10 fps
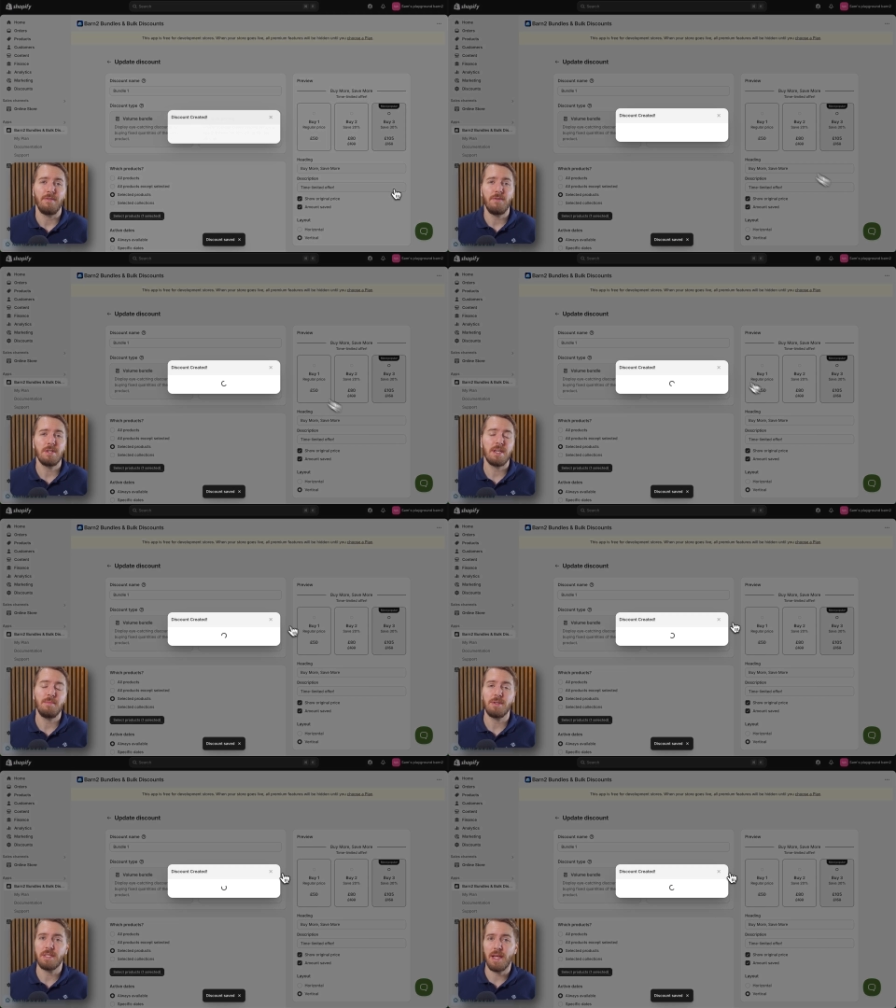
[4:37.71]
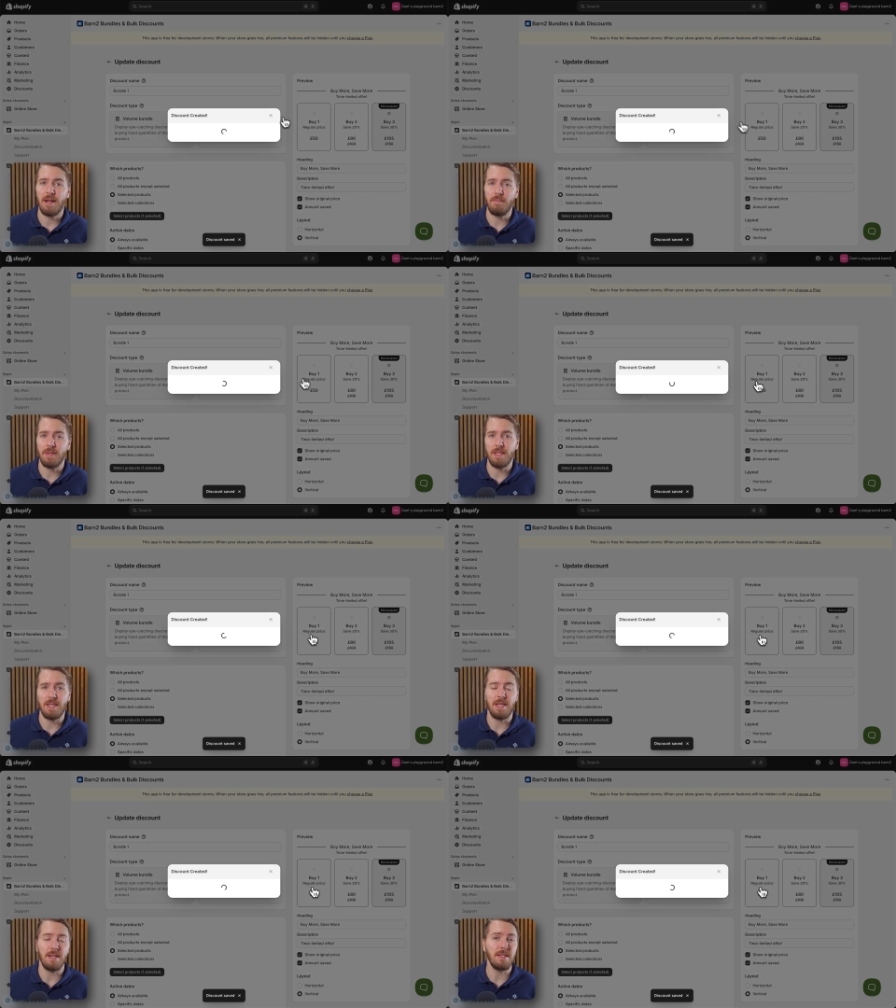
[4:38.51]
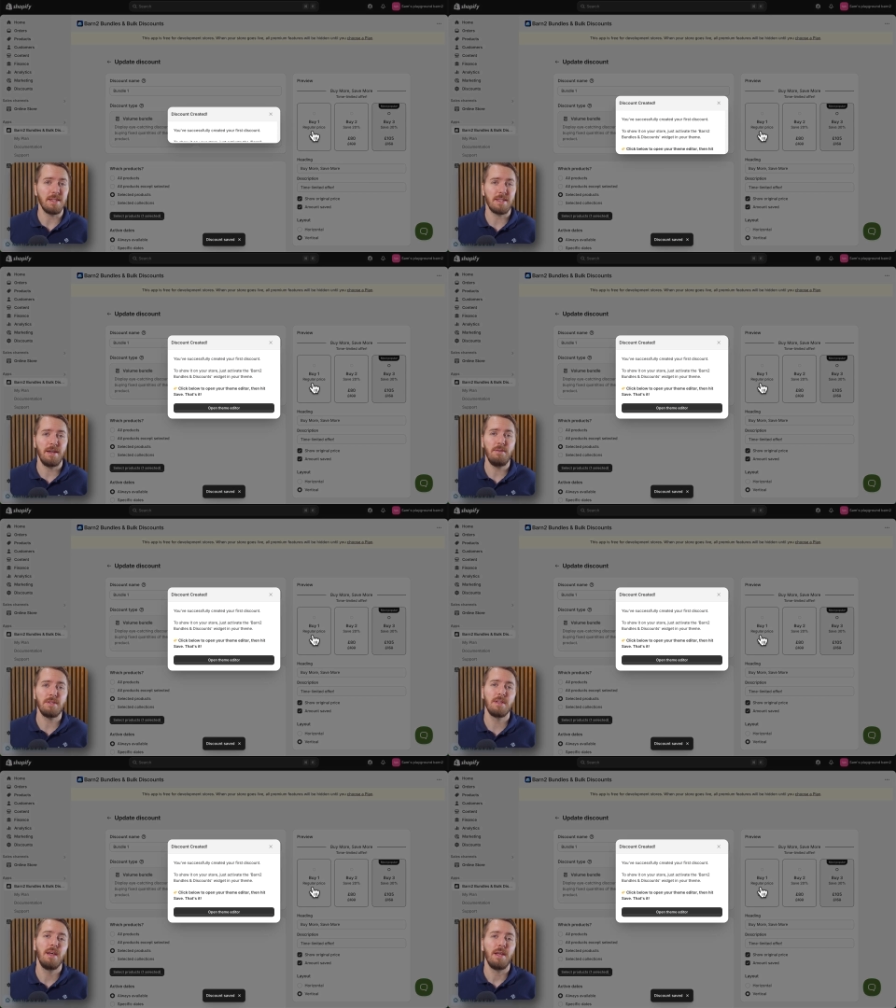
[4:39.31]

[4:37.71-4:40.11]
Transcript: the first time you set up the discount,